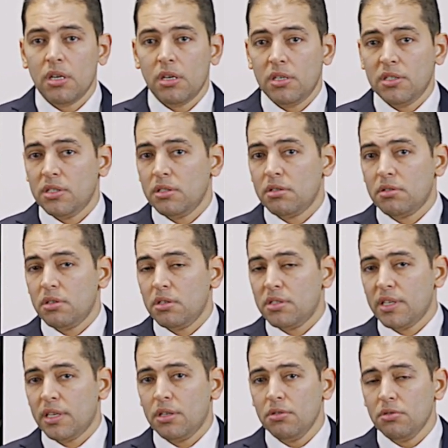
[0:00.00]
Is it
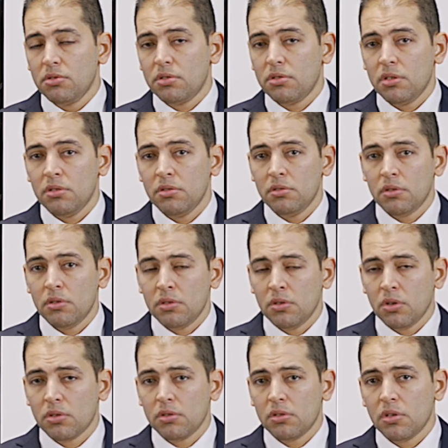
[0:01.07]
secured,
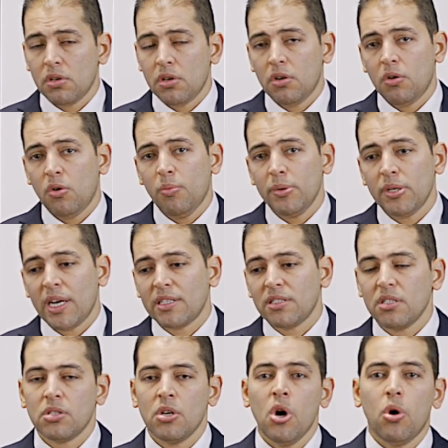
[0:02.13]
not open
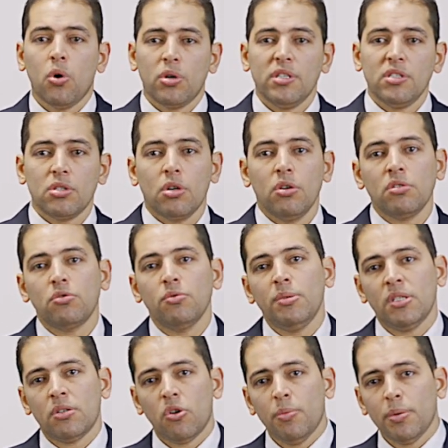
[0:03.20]
access, or is it going to be
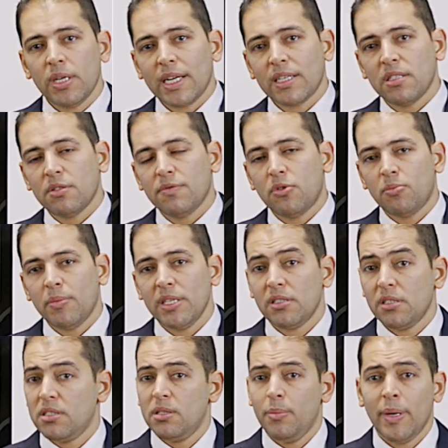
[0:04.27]
an open access format?
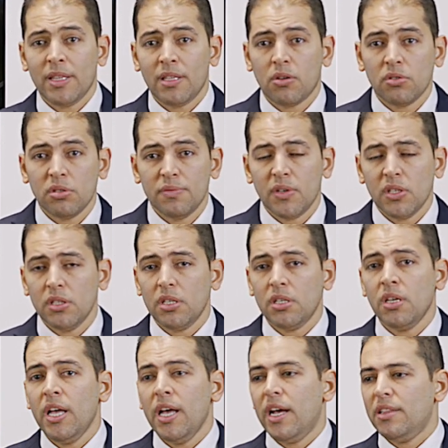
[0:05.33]
This depending on the funding
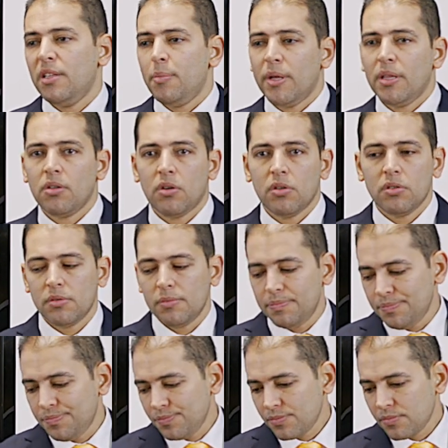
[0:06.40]
and depend on
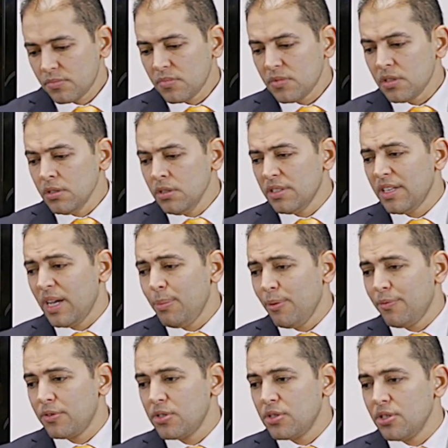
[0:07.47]
the type of
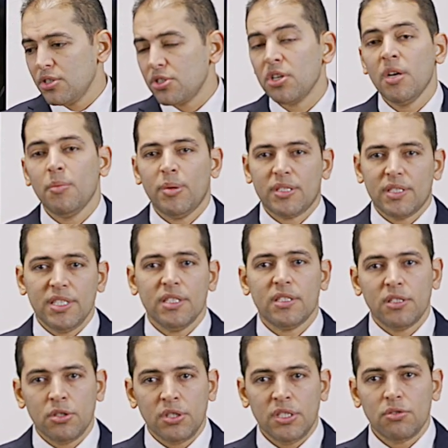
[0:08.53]
research. But here
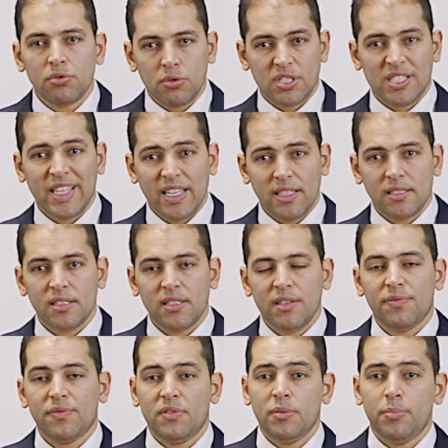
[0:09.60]
you need to state
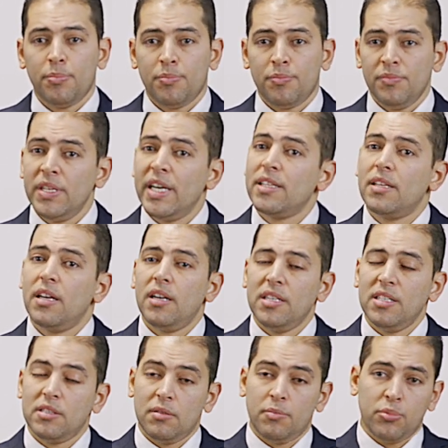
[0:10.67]
if the data
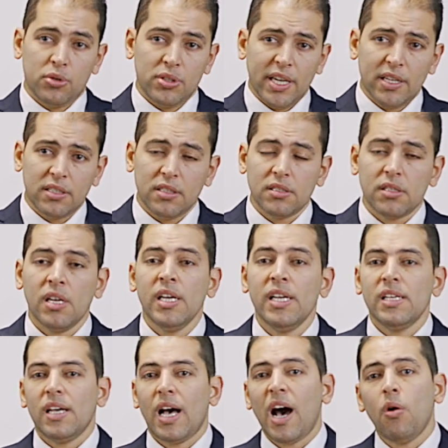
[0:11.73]
is protected,
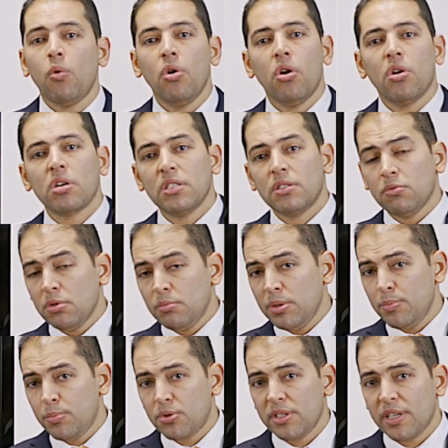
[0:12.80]
how long it will be
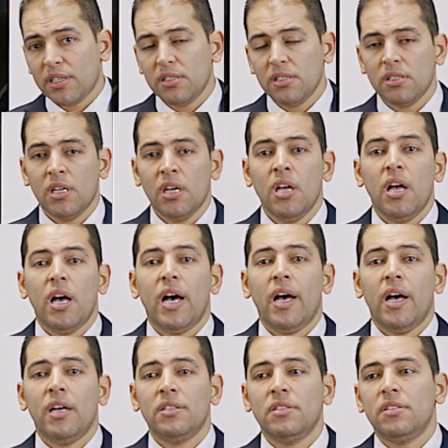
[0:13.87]
protected,
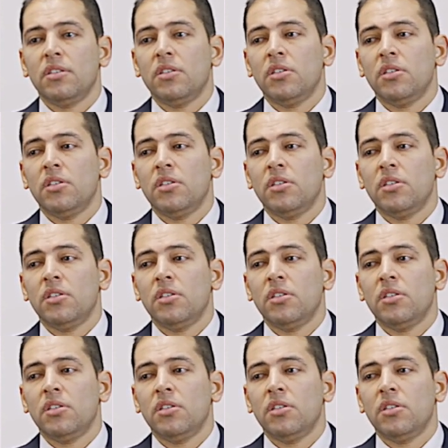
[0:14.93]
and